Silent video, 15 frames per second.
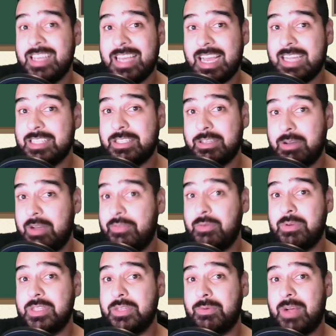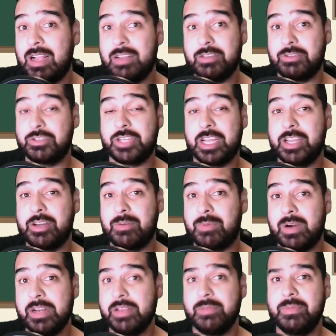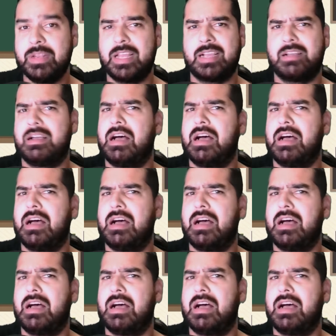And so every once in a while, you'll check in your party and you'll be like,